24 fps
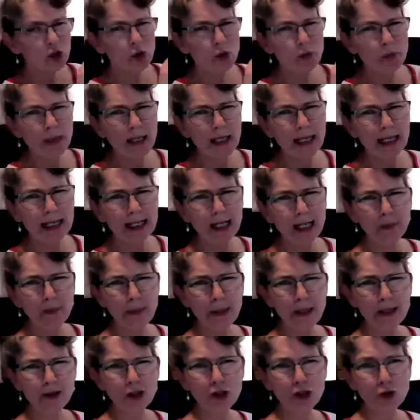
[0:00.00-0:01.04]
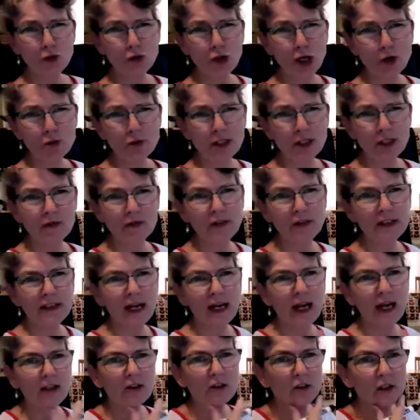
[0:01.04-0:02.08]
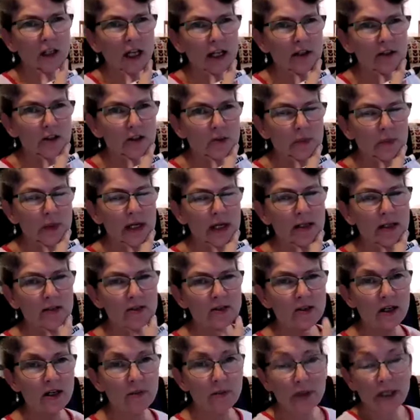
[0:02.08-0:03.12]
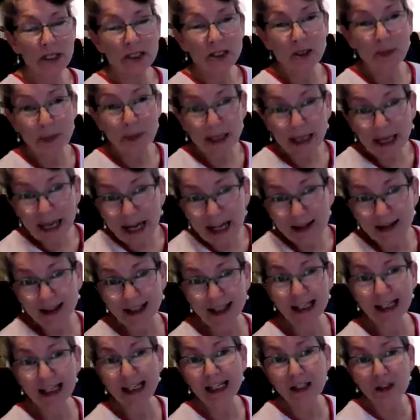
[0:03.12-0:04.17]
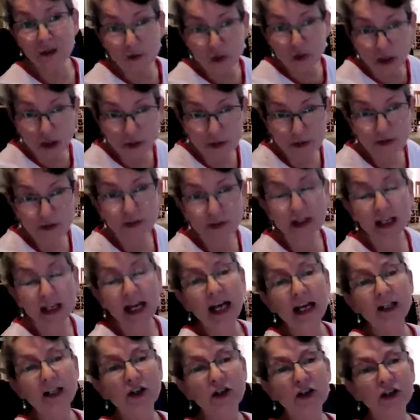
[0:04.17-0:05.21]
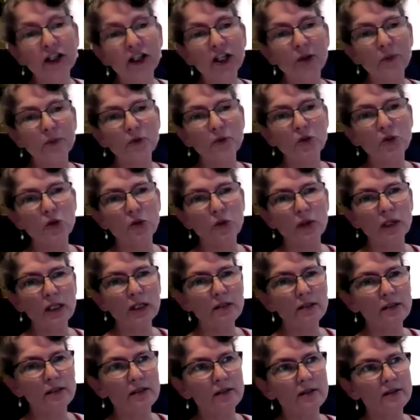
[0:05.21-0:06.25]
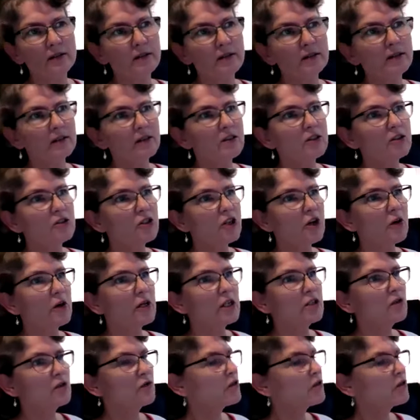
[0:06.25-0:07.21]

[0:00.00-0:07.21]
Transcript: would be a little bit that you don't have your diagonal line spacer, but it's a bit like the E. You've got a flare going up to it. So it's